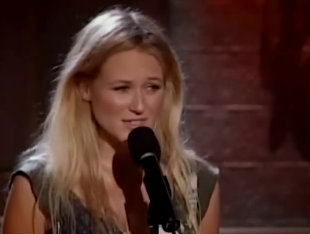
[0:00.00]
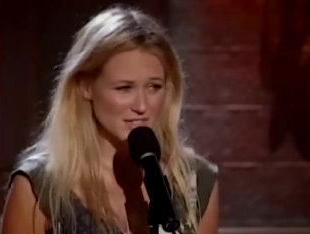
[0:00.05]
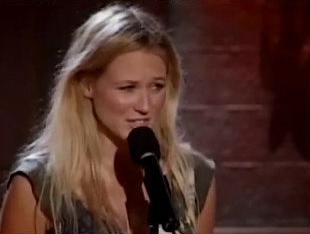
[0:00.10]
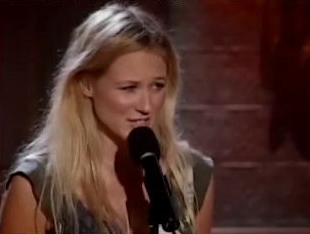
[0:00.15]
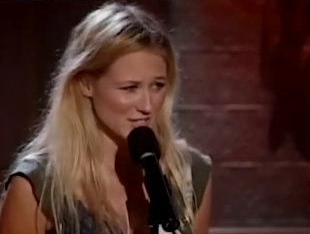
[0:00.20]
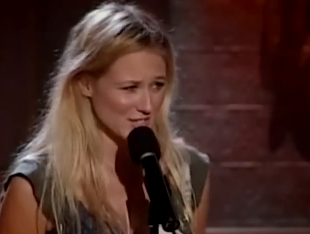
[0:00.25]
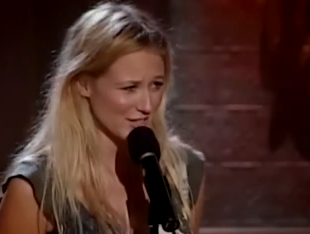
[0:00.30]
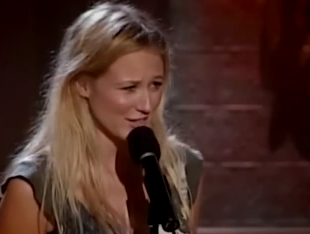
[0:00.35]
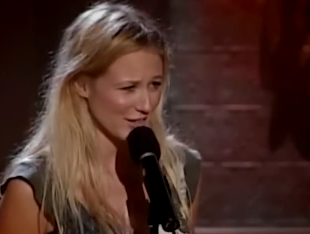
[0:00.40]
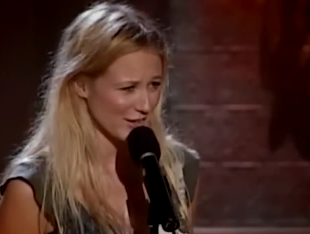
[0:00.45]

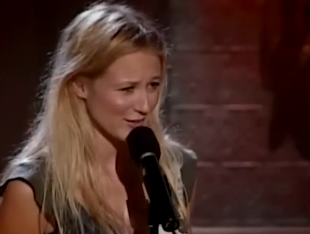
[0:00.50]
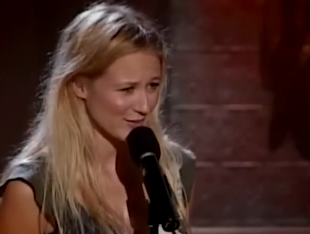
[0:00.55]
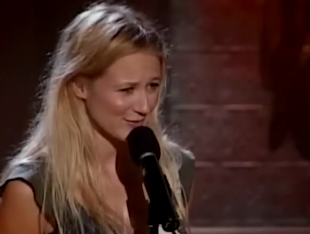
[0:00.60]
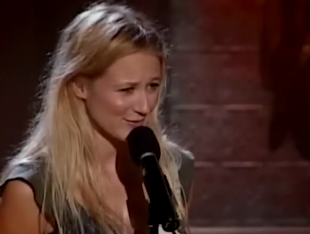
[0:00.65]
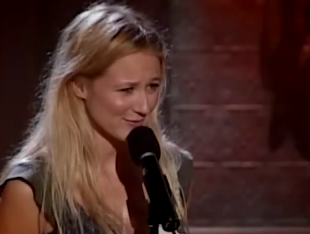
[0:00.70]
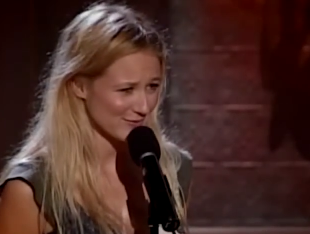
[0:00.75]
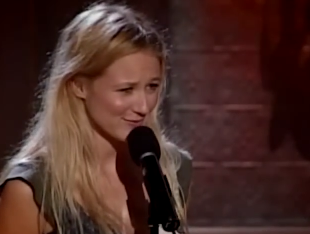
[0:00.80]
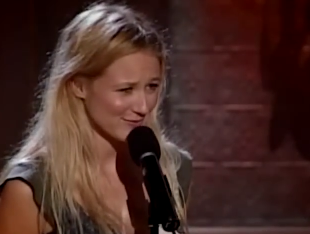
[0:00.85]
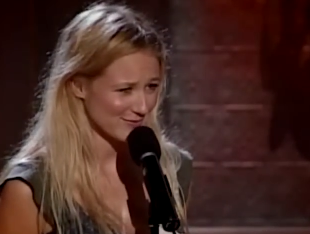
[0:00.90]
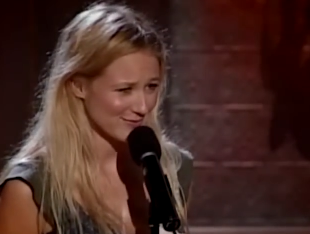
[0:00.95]
You sure?
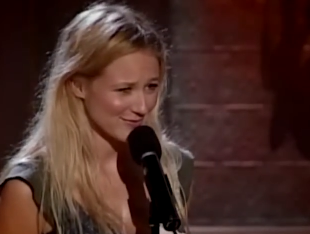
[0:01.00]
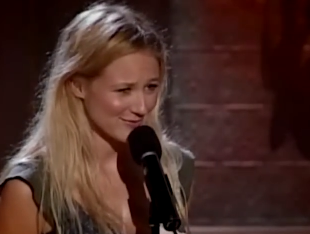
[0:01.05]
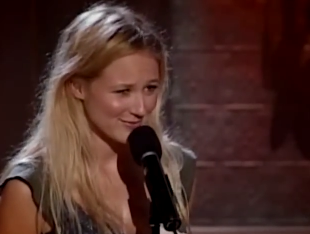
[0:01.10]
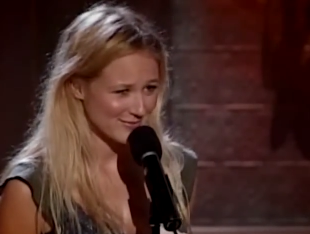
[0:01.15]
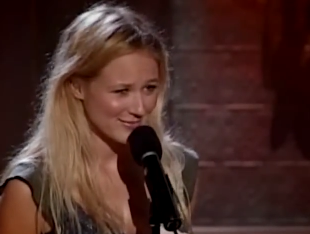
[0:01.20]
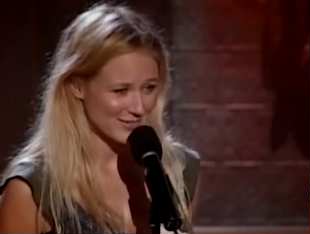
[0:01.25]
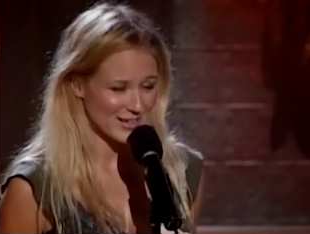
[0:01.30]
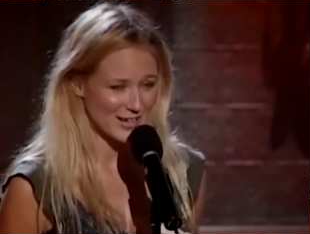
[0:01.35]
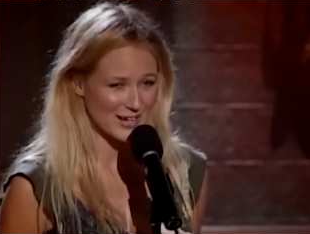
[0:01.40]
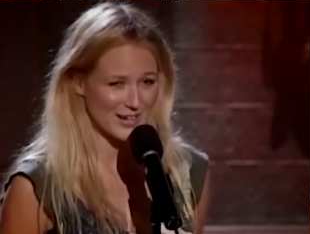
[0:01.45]

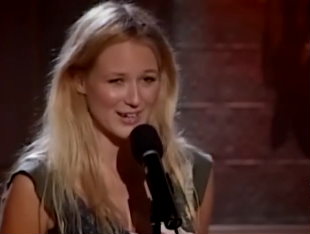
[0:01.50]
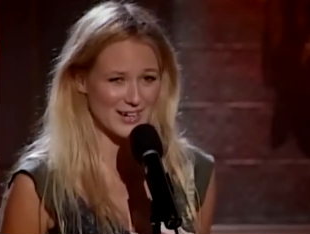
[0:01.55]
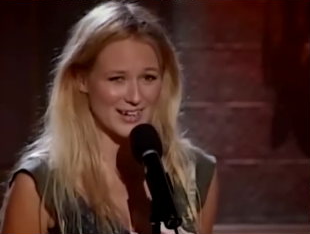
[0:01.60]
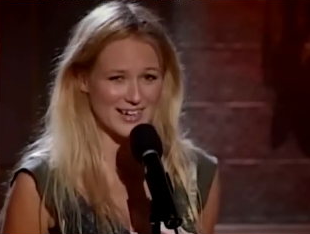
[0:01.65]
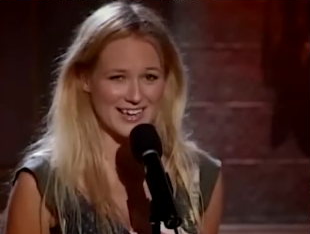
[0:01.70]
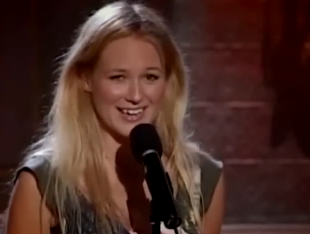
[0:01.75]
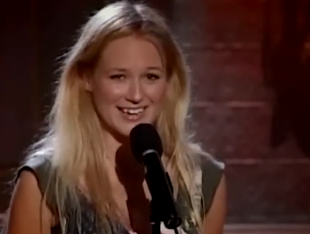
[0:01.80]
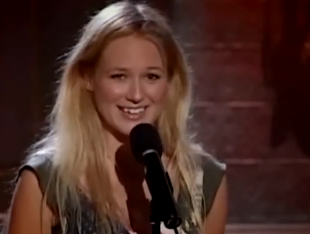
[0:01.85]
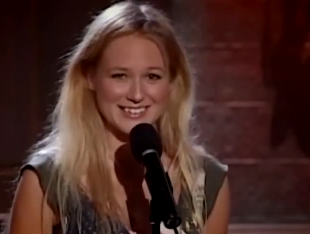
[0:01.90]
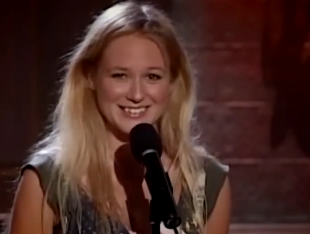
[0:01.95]
All
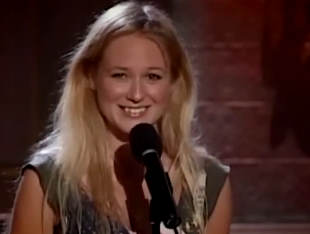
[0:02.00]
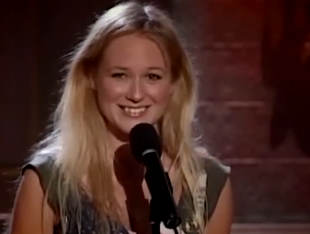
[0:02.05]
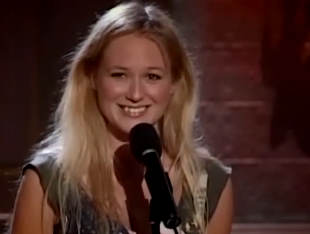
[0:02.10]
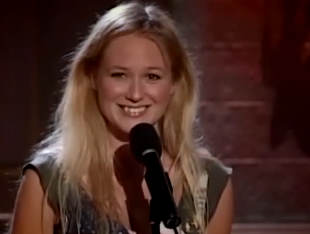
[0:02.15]
right.